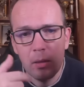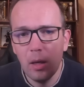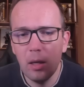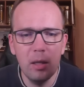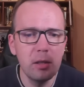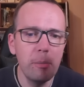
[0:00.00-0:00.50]

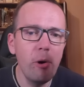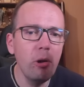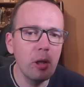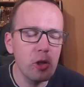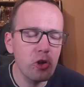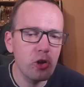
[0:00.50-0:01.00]

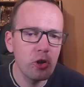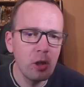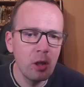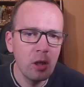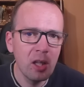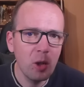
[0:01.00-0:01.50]
demolish
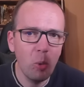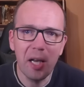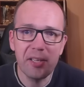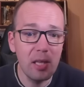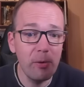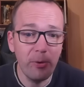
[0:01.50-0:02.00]

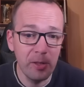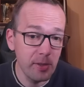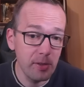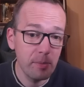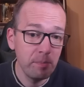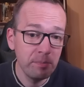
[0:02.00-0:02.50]
white's
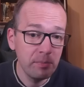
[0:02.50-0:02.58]
defenses.